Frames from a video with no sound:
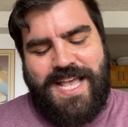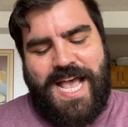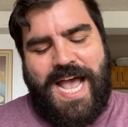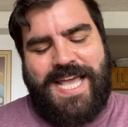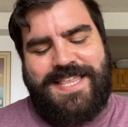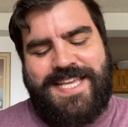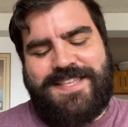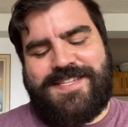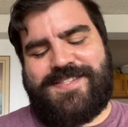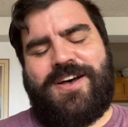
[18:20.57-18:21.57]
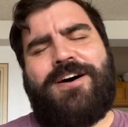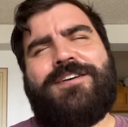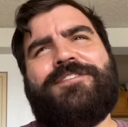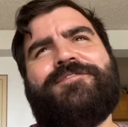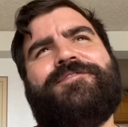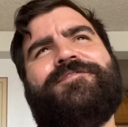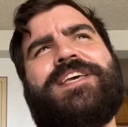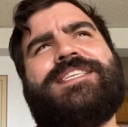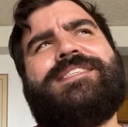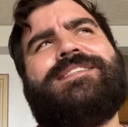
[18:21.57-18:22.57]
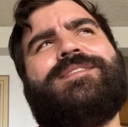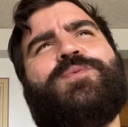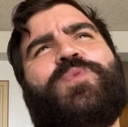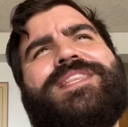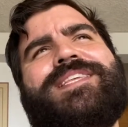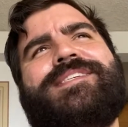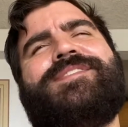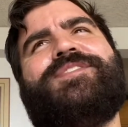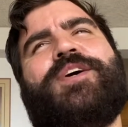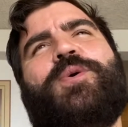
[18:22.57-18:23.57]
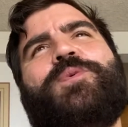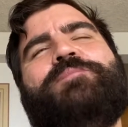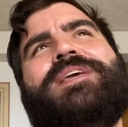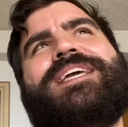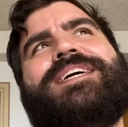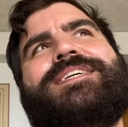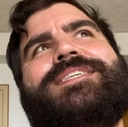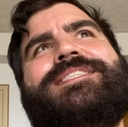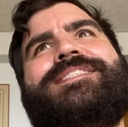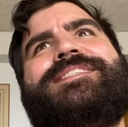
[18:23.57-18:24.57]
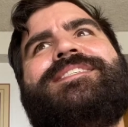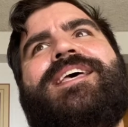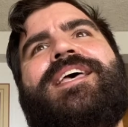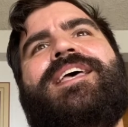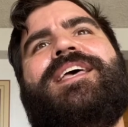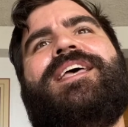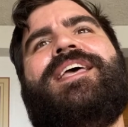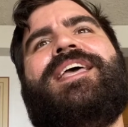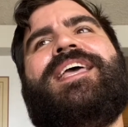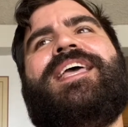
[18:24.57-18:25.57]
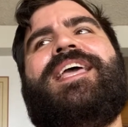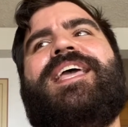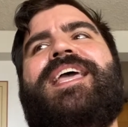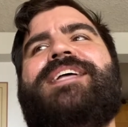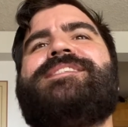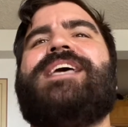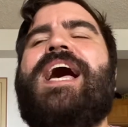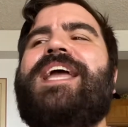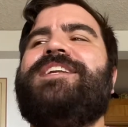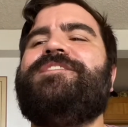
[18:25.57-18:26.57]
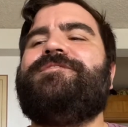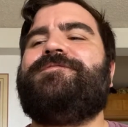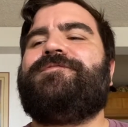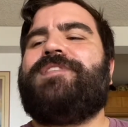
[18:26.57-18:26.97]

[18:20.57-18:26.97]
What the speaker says: I think the song fits with this stone because it's kind of